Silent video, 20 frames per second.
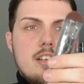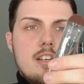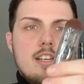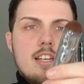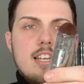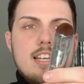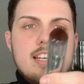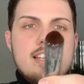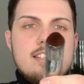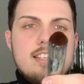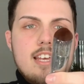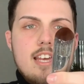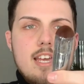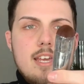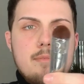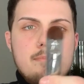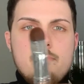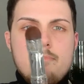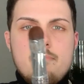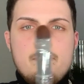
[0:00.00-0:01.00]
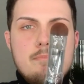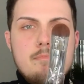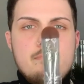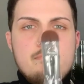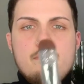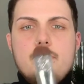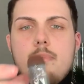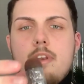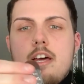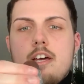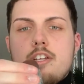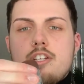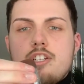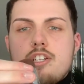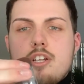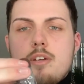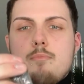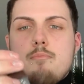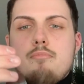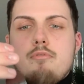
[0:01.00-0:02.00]
It is a
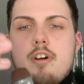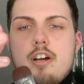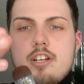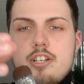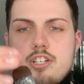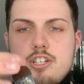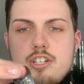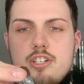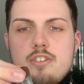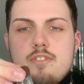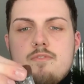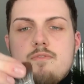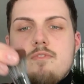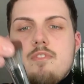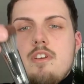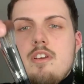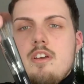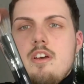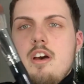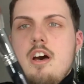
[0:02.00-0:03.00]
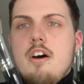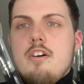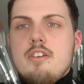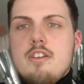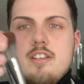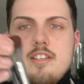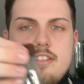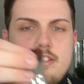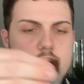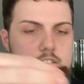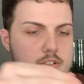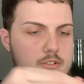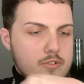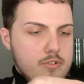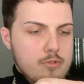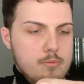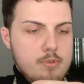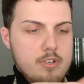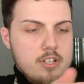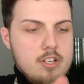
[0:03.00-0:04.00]
blush brush. Oh no, this is a
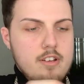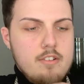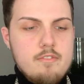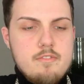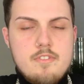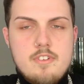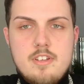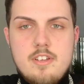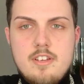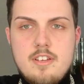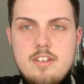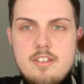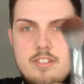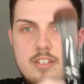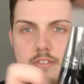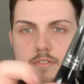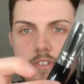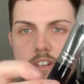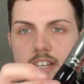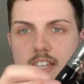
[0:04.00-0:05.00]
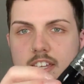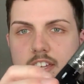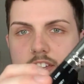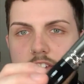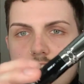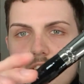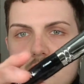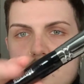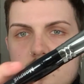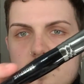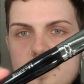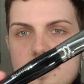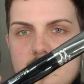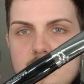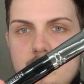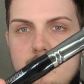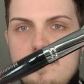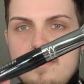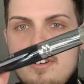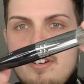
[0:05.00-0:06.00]
contour brush, girl. So really cute
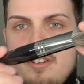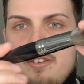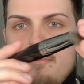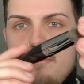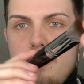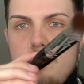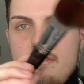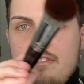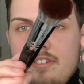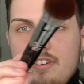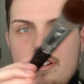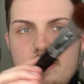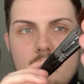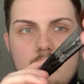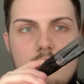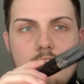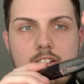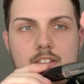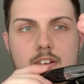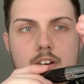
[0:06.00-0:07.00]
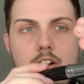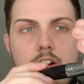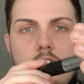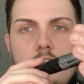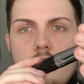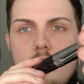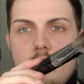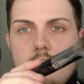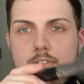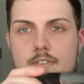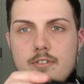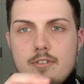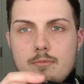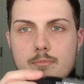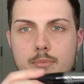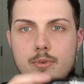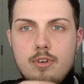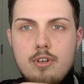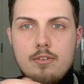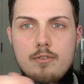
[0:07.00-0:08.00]
silver mirrored Oh, that feels
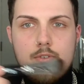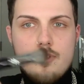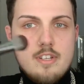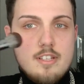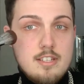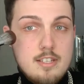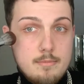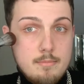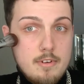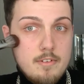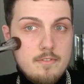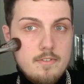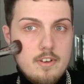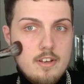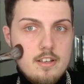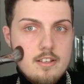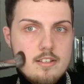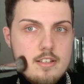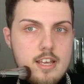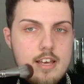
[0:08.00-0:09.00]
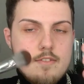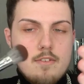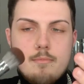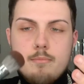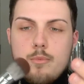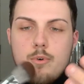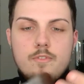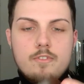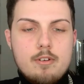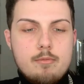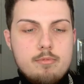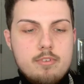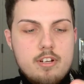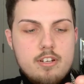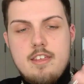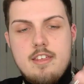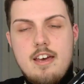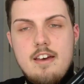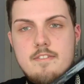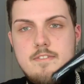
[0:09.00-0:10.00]
beautiful. This is my first ever Morphe
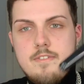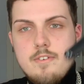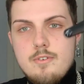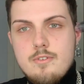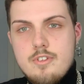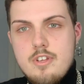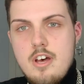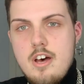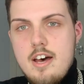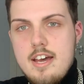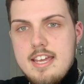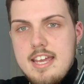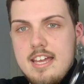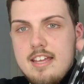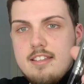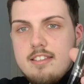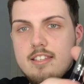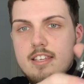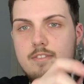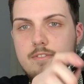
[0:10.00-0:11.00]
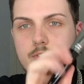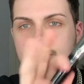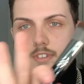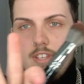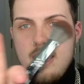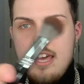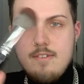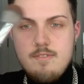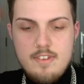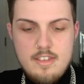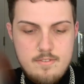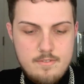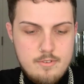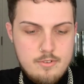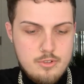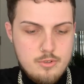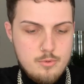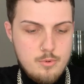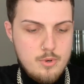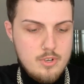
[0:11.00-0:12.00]
brush. That feels high end, it feels heavy, it
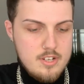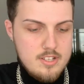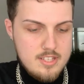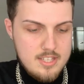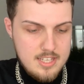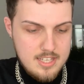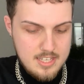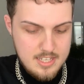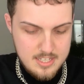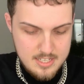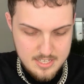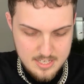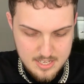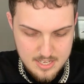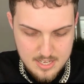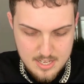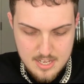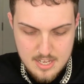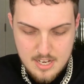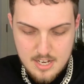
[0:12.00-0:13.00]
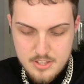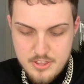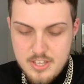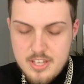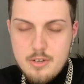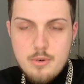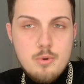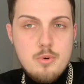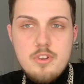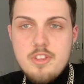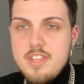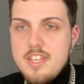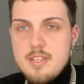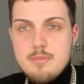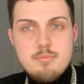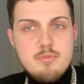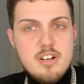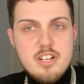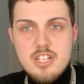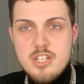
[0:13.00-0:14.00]
feels quality. I think all of these
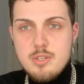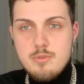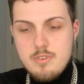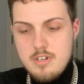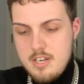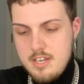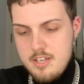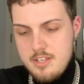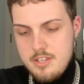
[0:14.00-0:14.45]
brushes were like